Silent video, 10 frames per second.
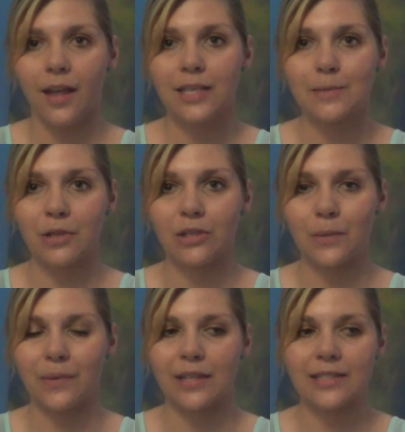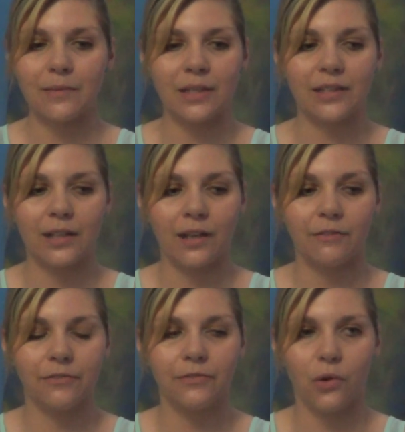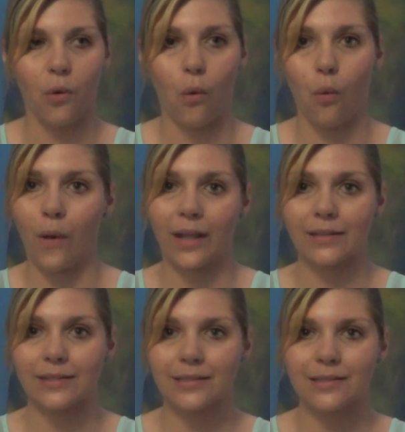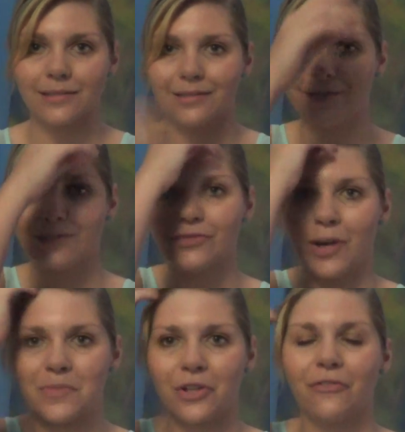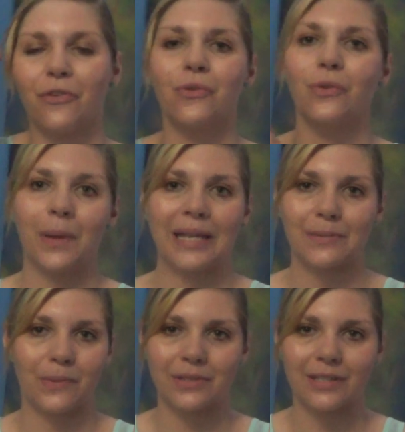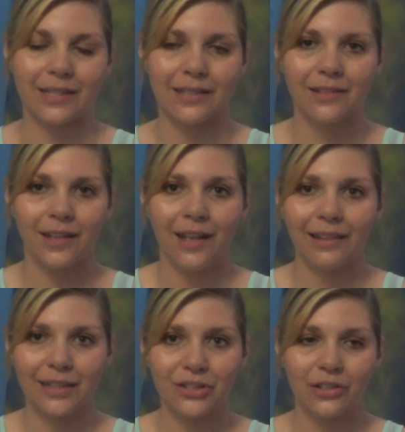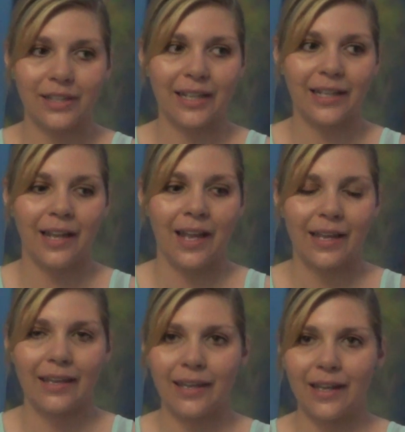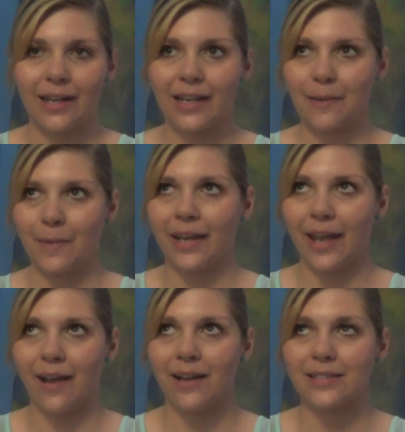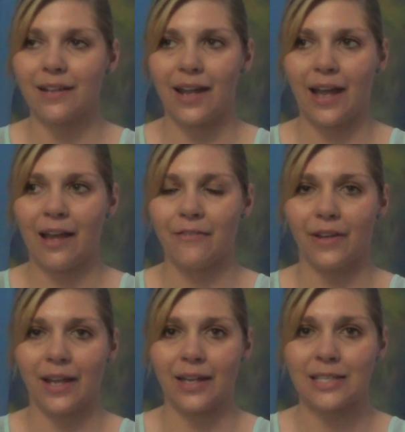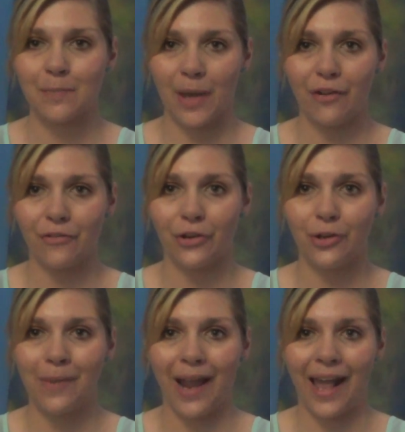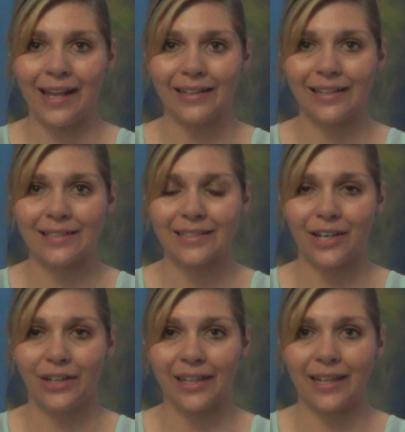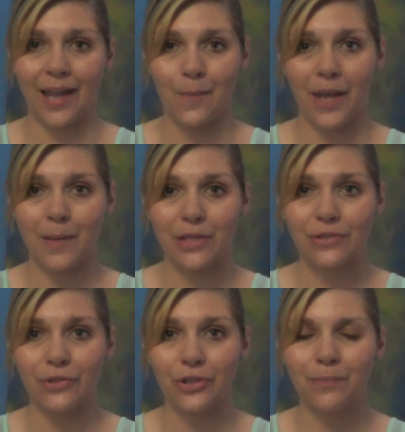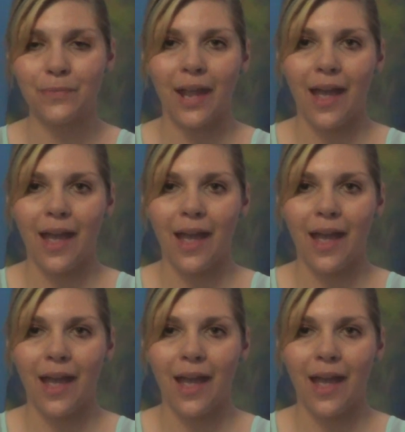especially when that's something that I've always dreamt of, always wanted. Literally here in my house I have a spare room, and it is currently a baby's room.